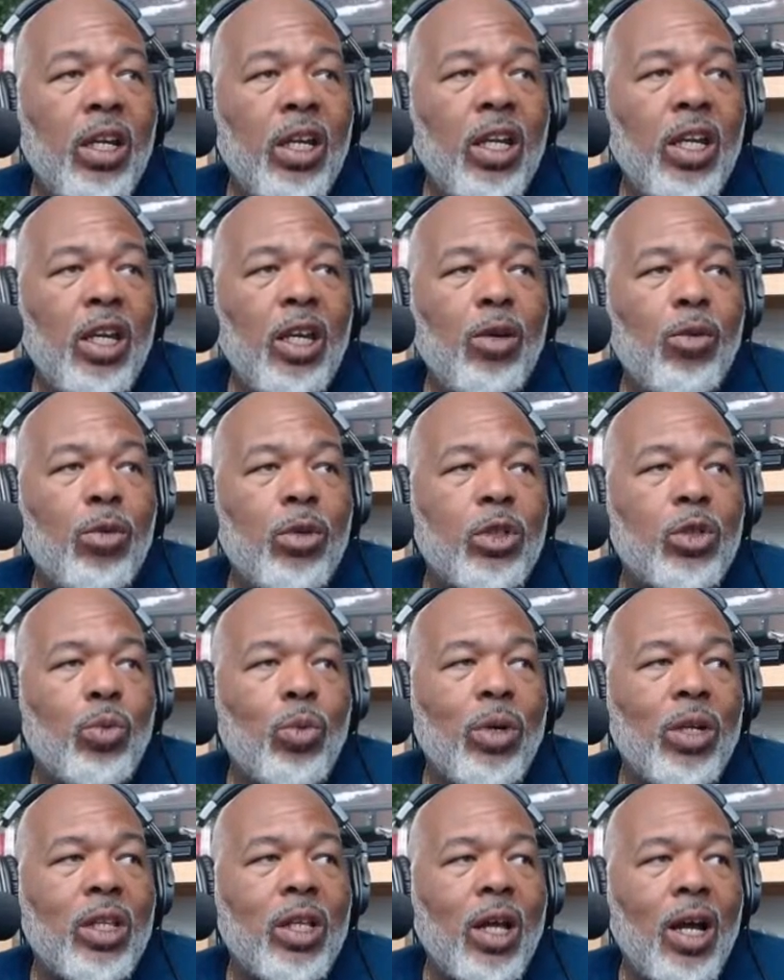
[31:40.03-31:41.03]
he was
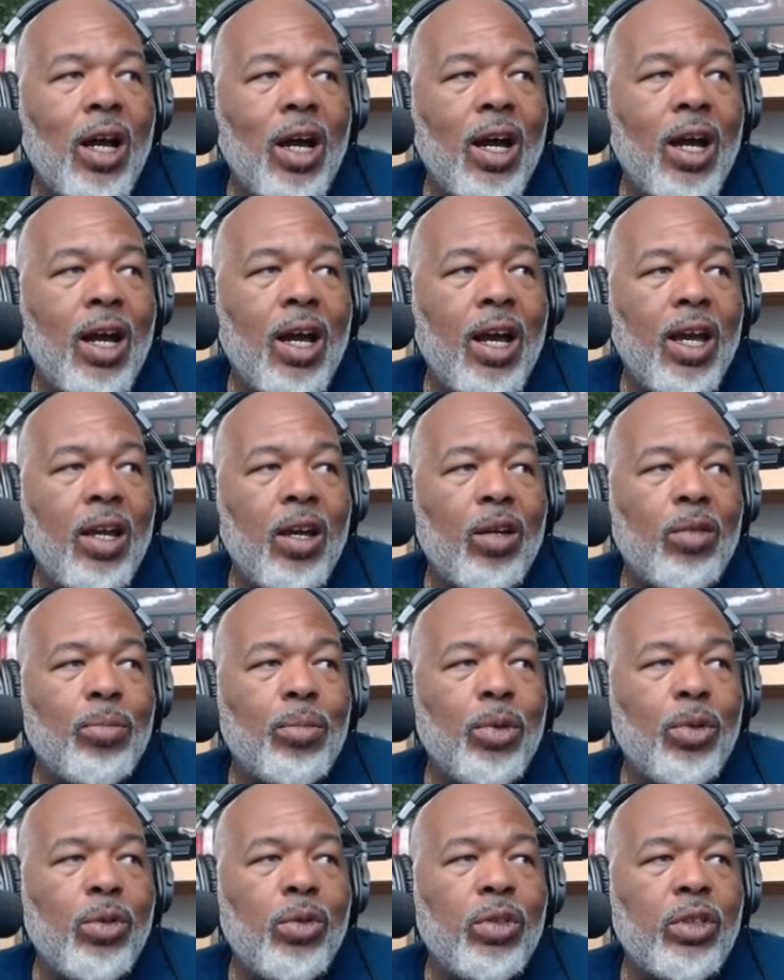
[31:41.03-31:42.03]
with high on
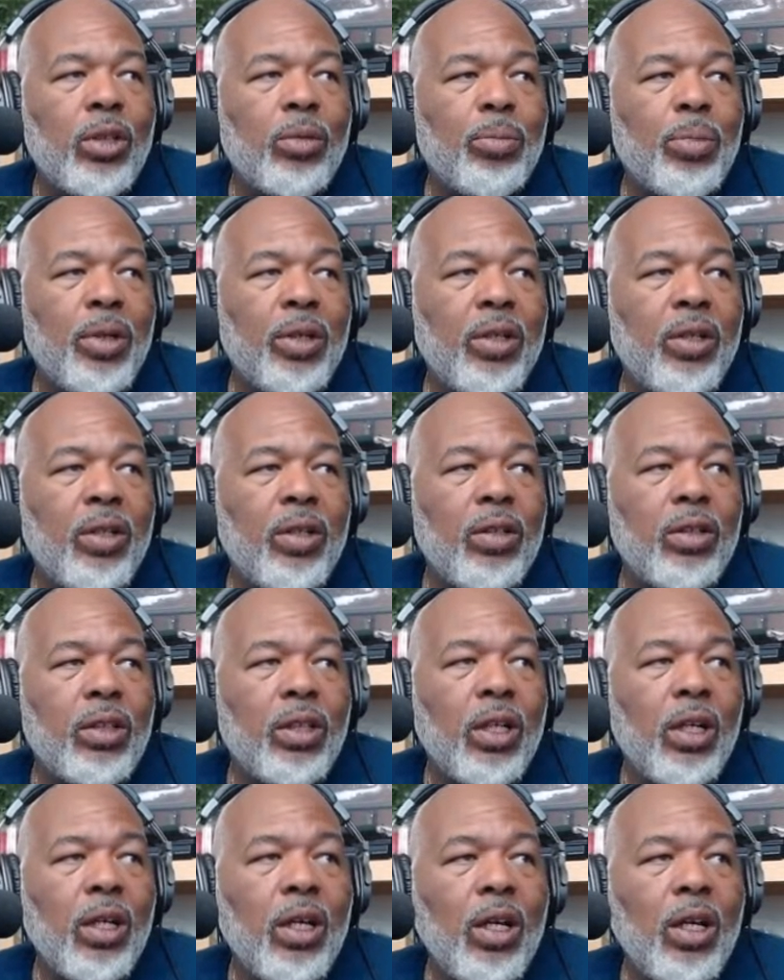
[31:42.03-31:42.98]
booze and pills.